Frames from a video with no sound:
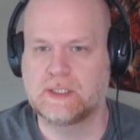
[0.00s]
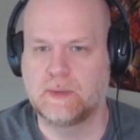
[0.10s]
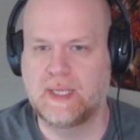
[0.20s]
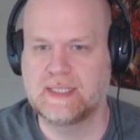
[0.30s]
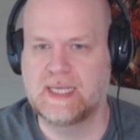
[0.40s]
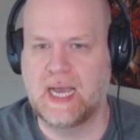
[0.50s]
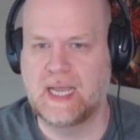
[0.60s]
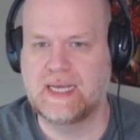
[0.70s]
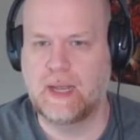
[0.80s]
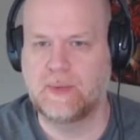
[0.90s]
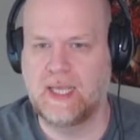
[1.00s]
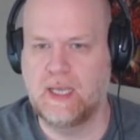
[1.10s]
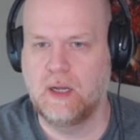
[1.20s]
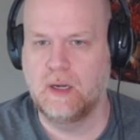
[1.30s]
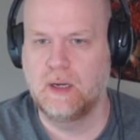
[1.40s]
So he has an eye down
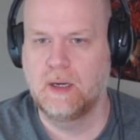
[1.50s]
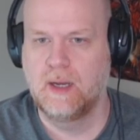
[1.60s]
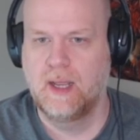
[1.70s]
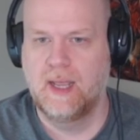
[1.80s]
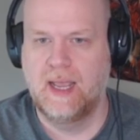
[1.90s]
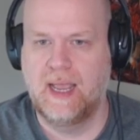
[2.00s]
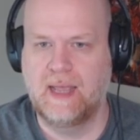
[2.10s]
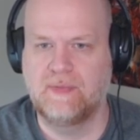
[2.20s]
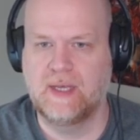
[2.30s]
here, and